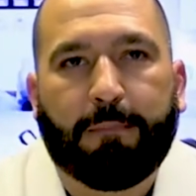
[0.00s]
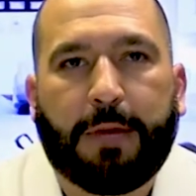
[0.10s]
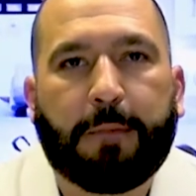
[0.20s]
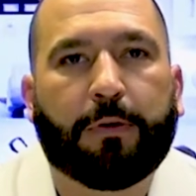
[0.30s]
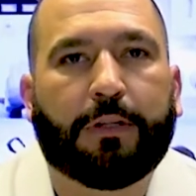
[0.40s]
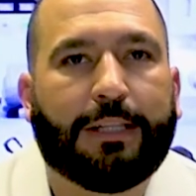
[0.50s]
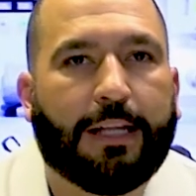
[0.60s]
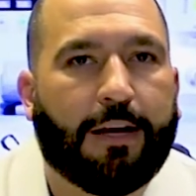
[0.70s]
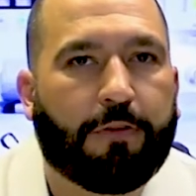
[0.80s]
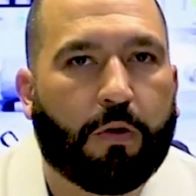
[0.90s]
People
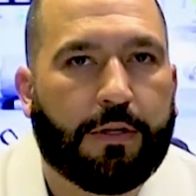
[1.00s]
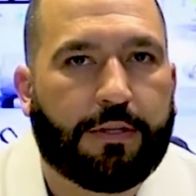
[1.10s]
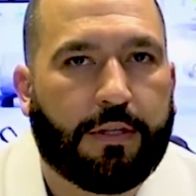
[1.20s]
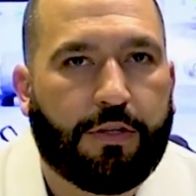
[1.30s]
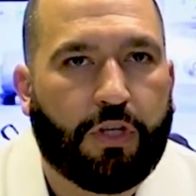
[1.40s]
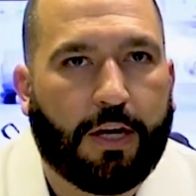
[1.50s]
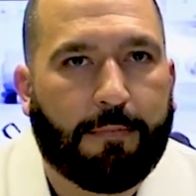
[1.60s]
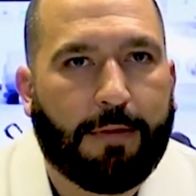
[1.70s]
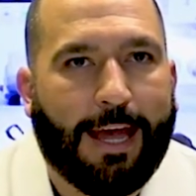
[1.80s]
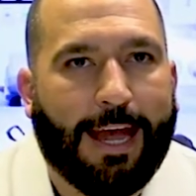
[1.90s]
love going to the
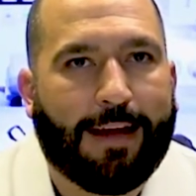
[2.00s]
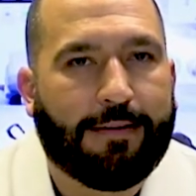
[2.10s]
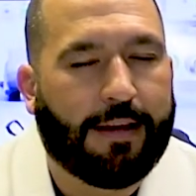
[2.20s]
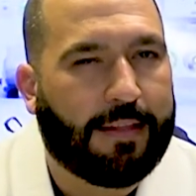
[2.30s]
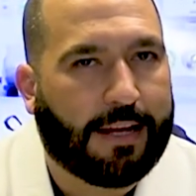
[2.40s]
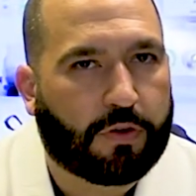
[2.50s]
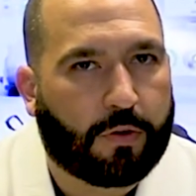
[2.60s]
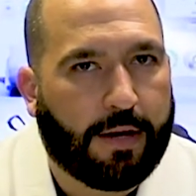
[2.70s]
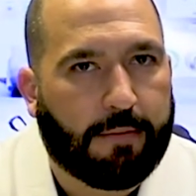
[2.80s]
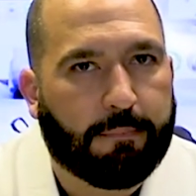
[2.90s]
gym, and that's
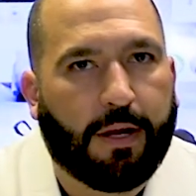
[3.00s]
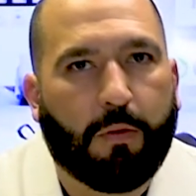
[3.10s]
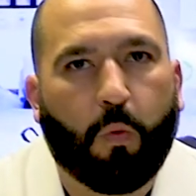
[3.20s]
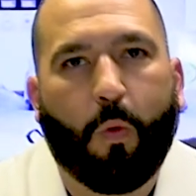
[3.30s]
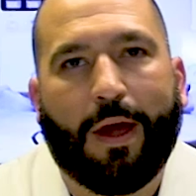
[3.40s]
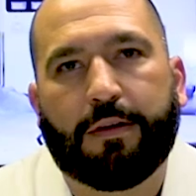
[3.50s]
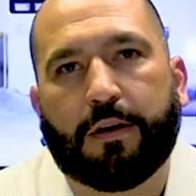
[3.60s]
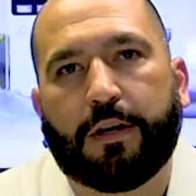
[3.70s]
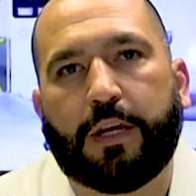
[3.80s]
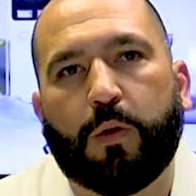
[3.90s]
great. But
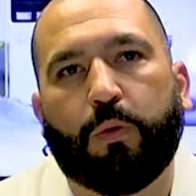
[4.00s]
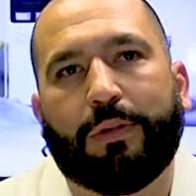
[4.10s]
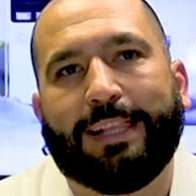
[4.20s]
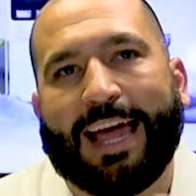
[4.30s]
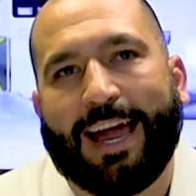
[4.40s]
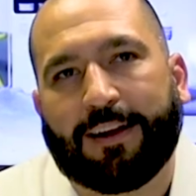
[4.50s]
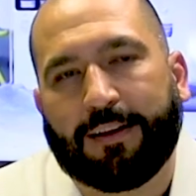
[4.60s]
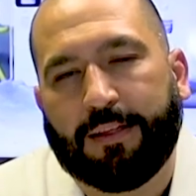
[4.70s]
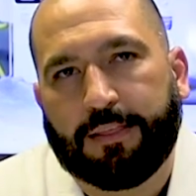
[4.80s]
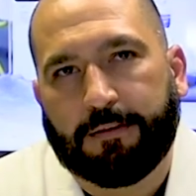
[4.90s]
whether you
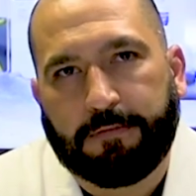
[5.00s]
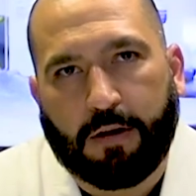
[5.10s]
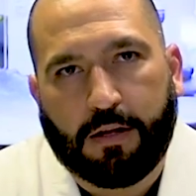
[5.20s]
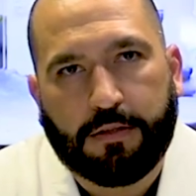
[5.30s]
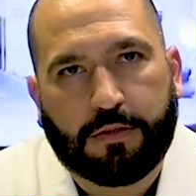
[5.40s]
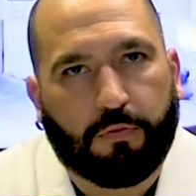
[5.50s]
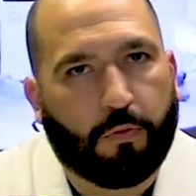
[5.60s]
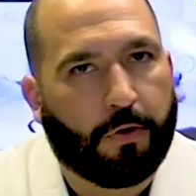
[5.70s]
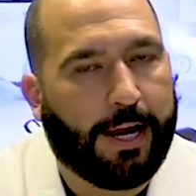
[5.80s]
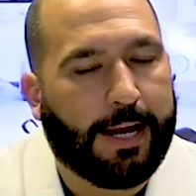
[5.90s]
lack the funds
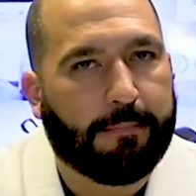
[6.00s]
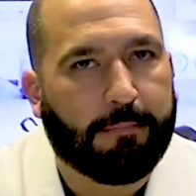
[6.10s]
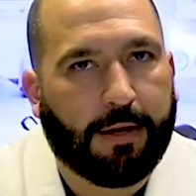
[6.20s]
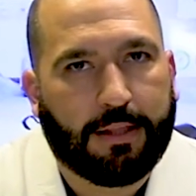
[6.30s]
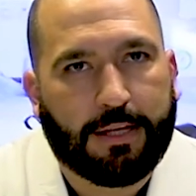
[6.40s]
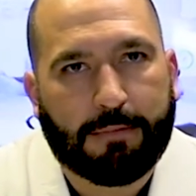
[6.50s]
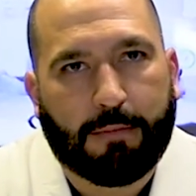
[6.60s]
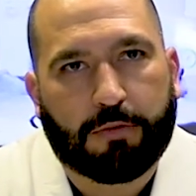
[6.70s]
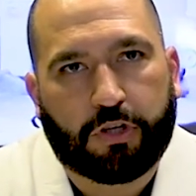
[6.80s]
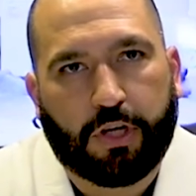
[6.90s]
for a monthly
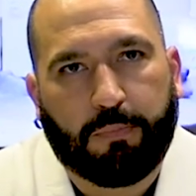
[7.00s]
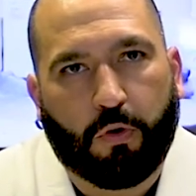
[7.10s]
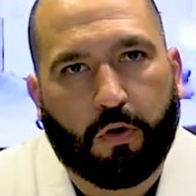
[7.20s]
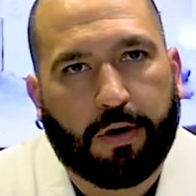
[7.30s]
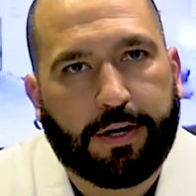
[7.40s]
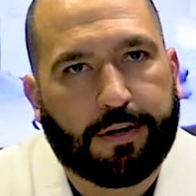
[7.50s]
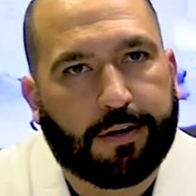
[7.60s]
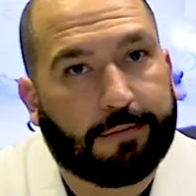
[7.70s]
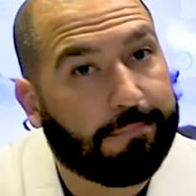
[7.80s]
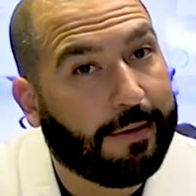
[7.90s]
membership or
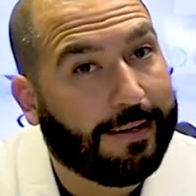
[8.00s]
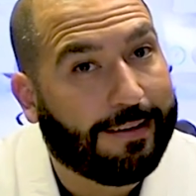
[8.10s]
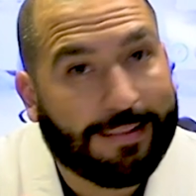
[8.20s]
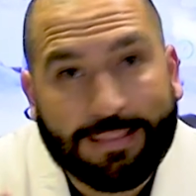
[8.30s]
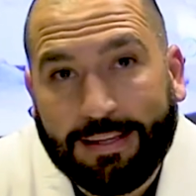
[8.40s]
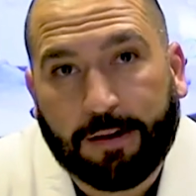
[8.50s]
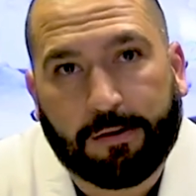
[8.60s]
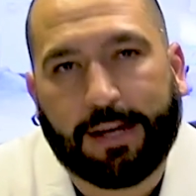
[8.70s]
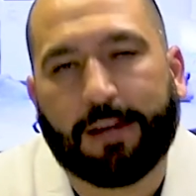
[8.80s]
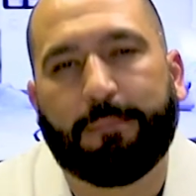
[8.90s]
you're
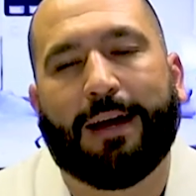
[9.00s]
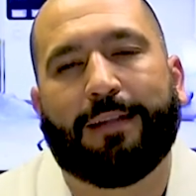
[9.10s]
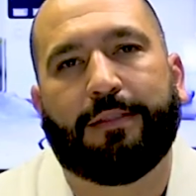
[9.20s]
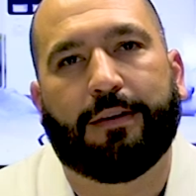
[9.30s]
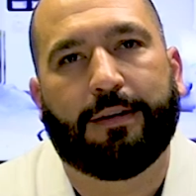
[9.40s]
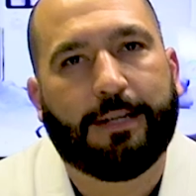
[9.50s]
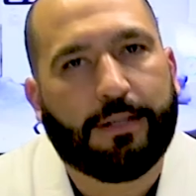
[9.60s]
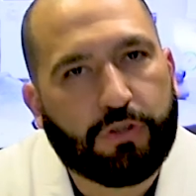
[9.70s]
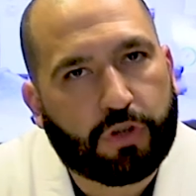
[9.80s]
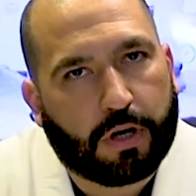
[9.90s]
leery about the
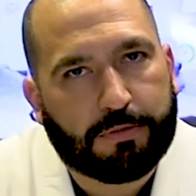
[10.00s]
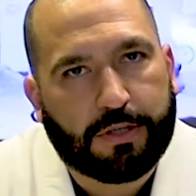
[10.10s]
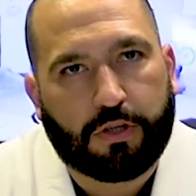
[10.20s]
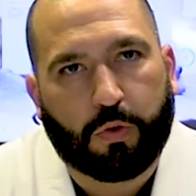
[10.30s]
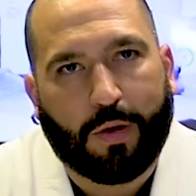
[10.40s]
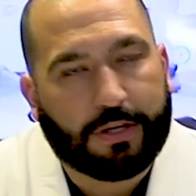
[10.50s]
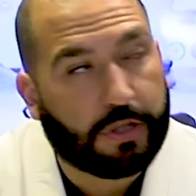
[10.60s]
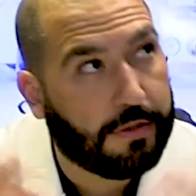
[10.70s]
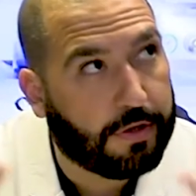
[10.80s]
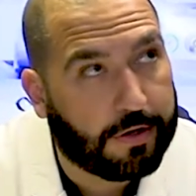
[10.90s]
germ
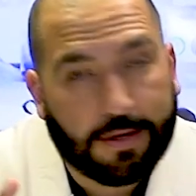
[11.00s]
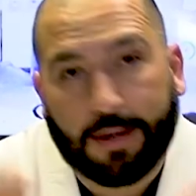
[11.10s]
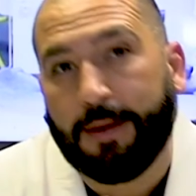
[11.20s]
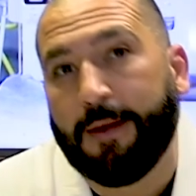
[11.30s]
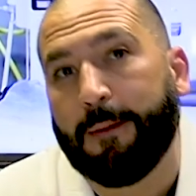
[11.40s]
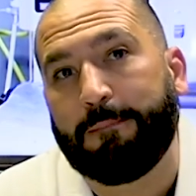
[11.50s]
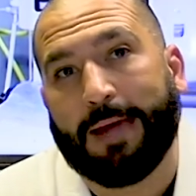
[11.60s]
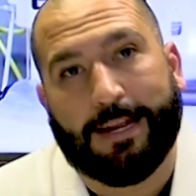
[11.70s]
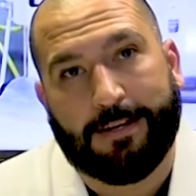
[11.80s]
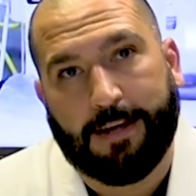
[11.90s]
situation during a
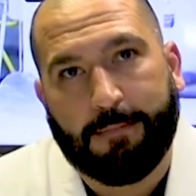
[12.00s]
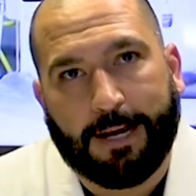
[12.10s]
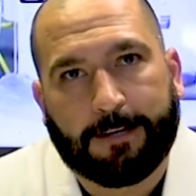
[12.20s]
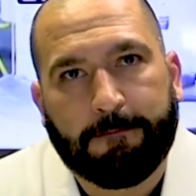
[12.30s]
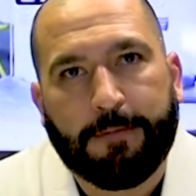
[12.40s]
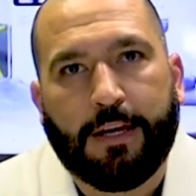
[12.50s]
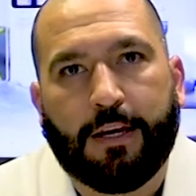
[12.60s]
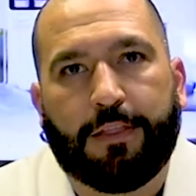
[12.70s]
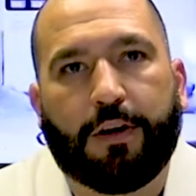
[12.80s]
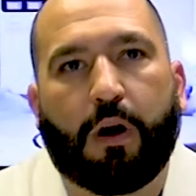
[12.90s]
pandemic,
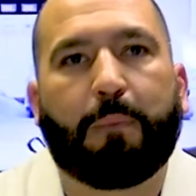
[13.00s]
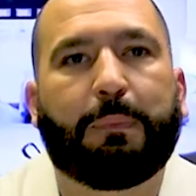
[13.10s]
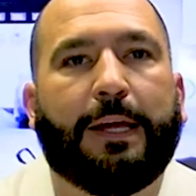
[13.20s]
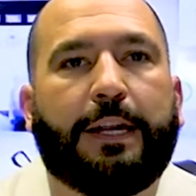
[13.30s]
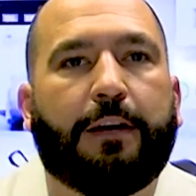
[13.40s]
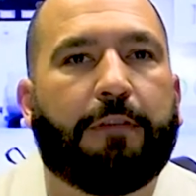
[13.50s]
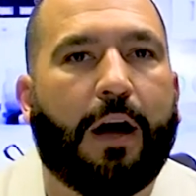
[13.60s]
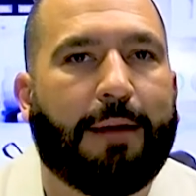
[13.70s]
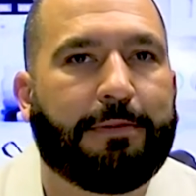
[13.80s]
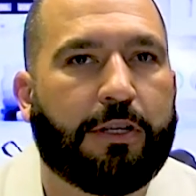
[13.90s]
there are plenty of
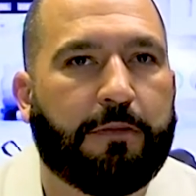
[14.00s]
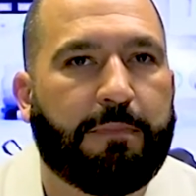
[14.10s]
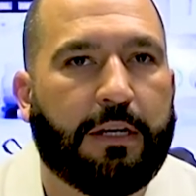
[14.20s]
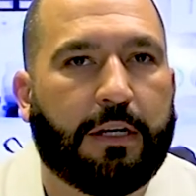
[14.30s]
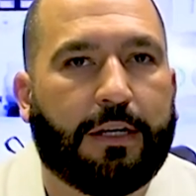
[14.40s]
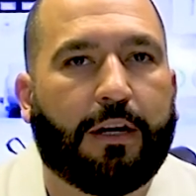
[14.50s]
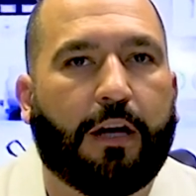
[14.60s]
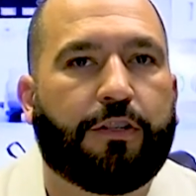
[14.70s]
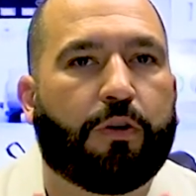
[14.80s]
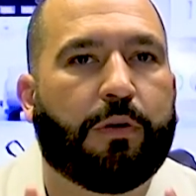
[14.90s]
options beyond
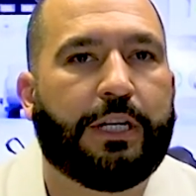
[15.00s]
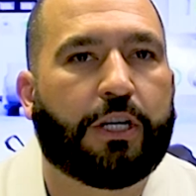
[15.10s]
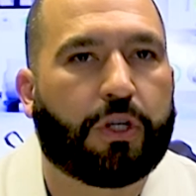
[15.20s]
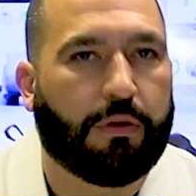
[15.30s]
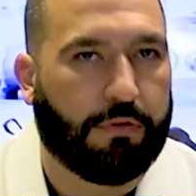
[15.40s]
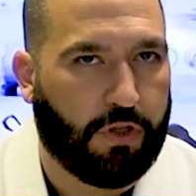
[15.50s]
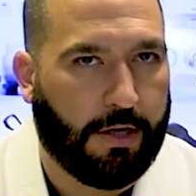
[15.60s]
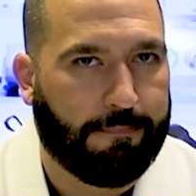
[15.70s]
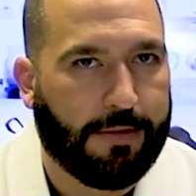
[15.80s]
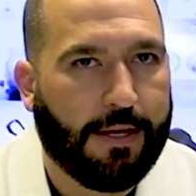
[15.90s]
a traditional gym.